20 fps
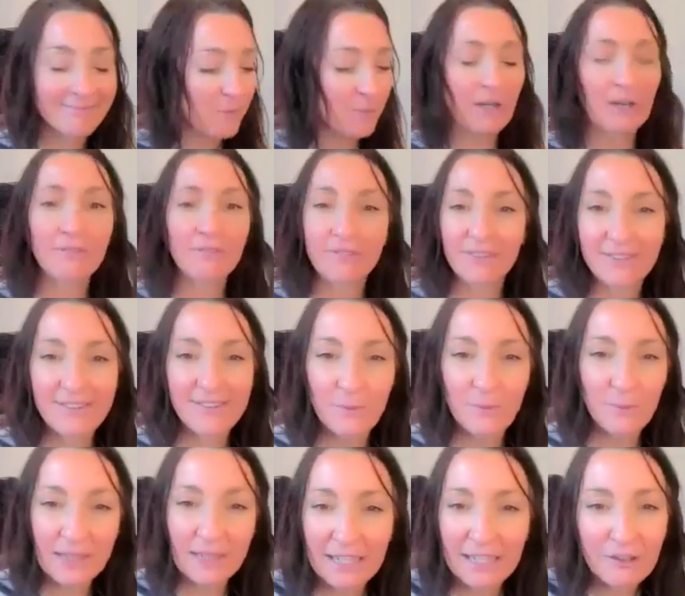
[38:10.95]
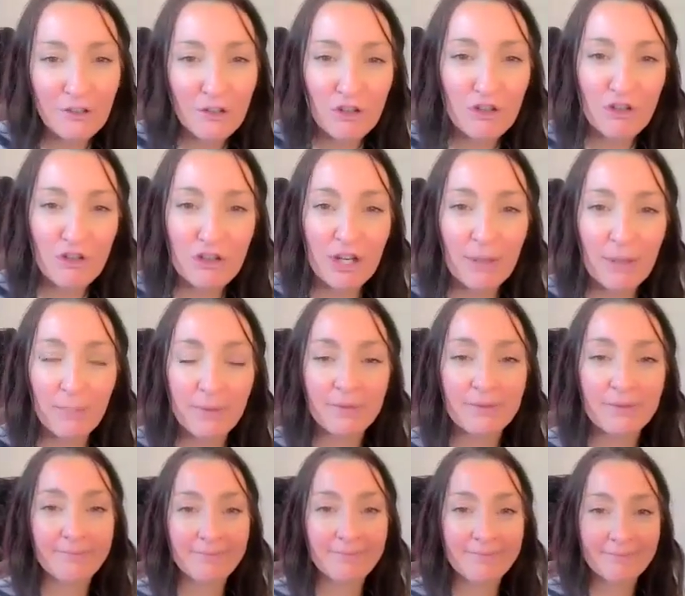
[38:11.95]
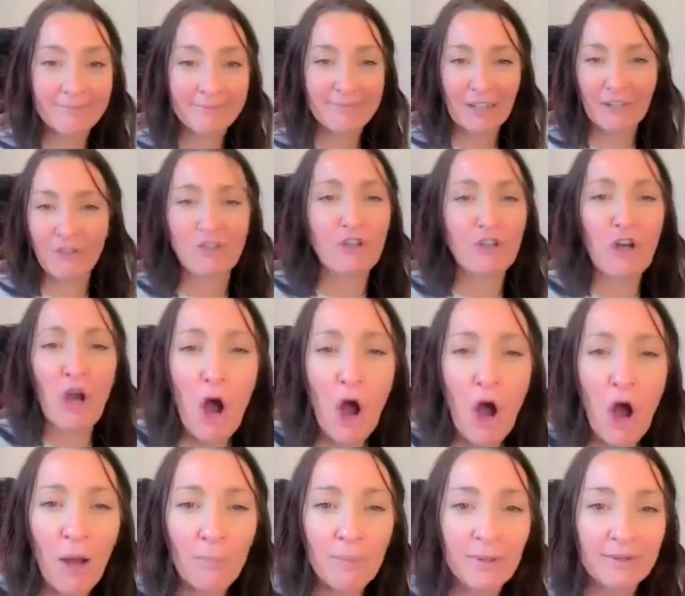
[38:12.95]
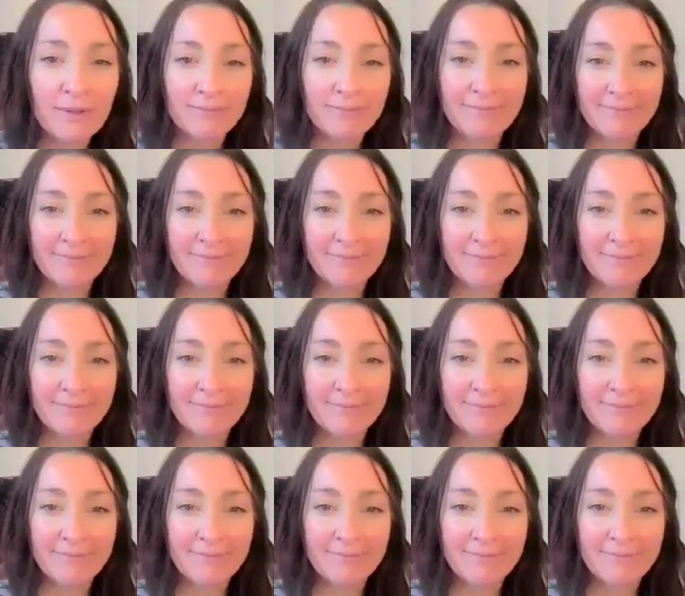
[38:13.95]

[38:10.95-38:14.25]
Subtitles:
whatever it's a relationship, a job,